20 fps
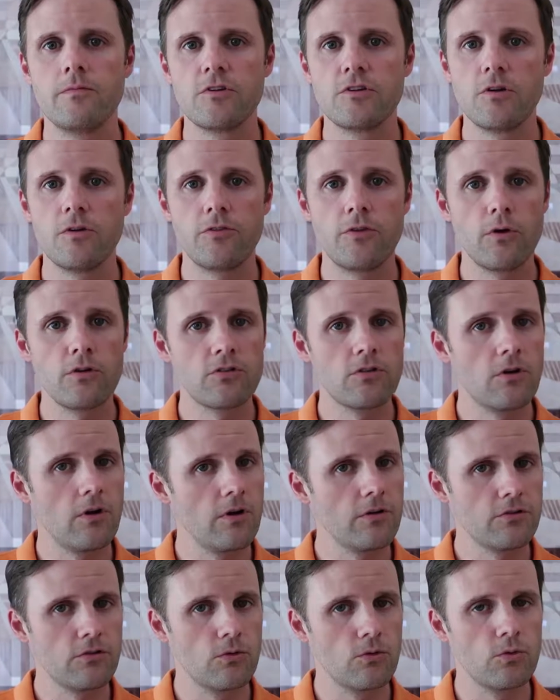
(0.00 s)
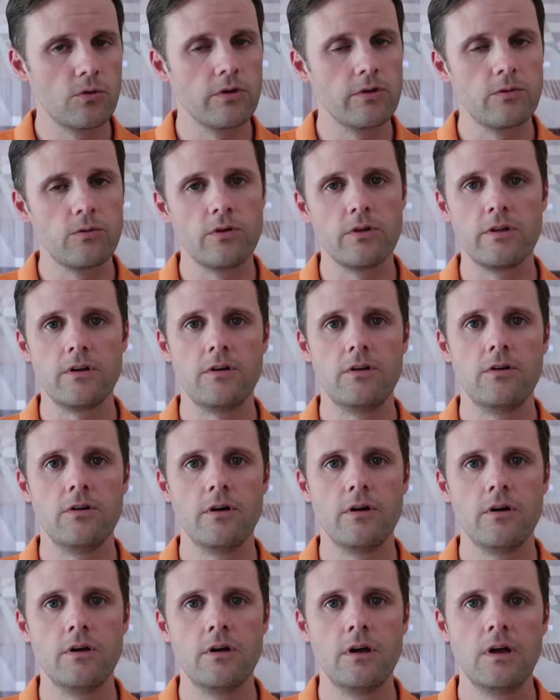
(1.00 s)
So those are also really, really
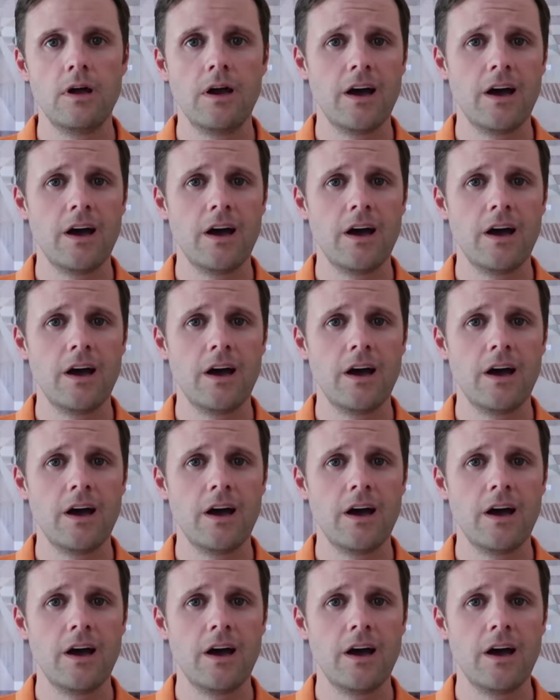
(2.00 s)
good.